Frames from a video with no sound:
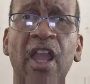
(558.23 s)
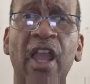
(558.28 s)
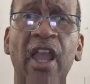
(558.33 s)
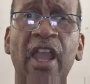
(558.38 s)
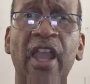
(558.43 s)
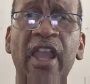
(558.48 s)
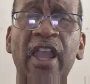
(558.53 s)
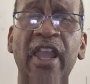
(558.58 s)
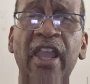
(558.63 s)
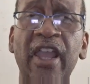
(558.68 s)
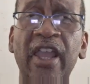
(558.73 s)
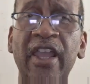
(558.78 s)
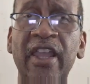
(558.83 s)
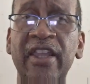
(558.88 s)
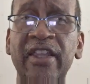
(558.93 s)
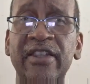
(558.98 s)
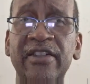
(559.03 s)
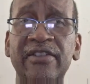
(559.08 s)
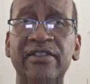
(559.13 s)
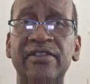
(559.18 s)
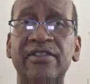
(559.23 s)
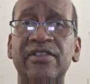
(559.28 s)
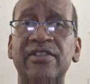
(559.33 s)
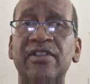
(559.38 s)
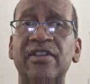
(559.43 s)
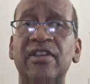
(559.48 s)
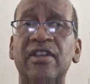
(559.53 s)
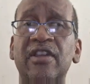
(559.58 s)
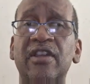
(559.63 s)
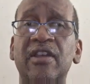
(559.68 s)
and
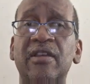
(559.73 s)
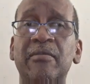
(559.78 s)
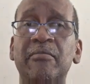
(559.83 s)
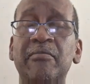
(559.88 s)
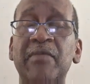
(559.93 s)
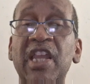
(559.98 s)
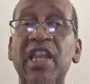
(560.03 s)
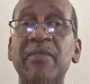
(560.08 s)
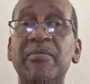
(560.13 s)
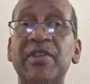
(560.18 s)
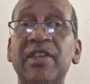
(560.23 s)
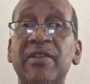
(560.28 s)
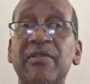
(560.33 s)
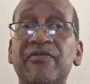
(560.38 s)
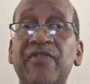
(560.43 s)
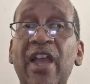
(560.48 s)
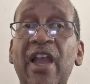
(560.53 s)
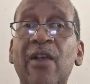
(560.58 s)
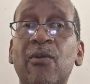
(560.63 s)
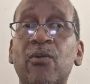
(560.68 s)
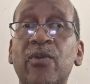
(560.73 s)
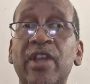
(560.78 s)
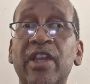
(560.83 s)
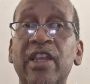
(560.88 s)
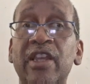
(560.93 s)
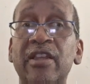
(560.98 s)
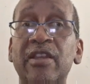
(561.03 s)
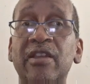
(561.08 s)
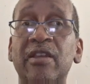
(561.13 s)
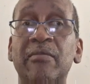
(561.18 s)
maybe that
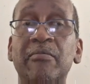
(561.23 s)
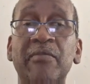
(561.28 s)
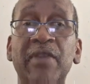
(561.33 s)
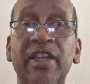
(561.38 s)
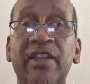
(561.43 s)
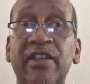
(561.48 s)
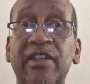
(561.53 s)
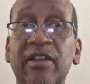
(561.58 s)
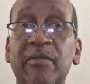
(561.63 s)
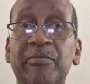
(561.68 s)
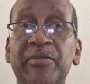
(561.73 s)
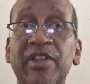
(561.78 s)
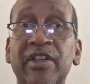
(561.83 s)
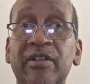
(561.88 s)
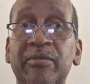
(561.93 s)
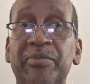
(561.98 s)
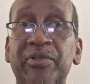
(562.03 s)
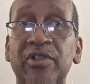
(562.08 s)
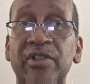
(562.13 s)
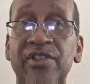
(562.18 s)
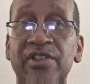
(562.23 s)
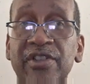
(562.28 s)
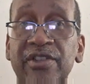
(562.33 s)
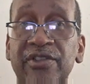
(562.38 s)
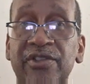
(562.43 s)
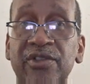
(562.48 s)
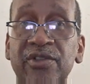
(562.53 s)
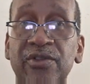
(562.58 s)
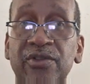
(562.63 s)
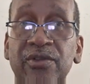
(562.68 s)
way making a bigger push
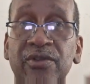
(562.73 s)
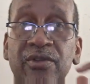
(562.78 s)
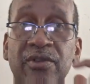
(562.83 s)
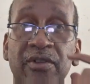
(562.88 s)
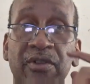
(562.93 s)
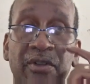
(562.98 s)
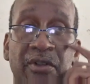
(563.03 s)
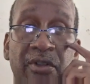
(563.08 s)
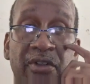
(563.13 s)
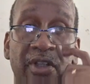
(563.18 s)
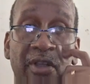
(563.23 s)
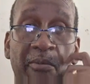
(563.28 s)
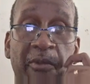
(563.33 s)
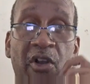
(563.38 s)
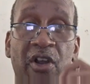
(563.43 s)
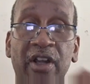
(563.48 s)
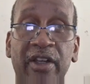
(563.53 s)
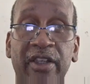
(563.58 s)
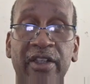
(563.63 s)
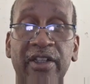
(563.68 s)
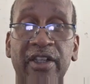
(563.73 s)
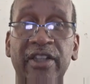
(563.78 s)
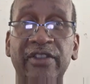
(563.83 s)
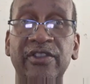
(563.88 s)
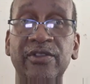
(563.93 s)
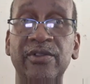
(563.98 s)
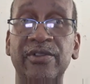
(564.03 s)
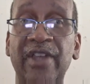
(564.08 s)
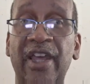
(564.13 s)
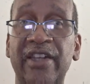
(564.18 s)
into the market in the
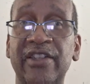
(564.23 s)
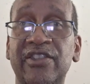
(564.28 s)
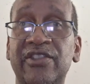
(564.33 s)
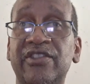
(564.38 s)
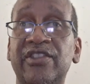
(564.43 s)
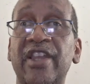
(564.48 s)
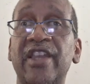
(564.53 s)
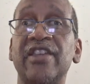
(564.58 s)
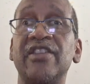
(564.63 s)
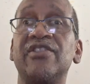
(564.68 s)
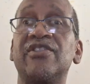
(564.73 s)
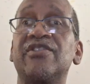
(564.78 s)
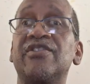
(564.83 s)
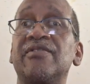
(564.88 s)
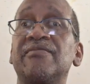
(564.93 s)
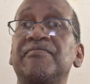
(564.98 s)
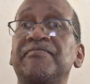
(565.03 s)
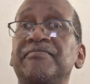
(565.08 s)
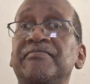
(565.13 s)
United States.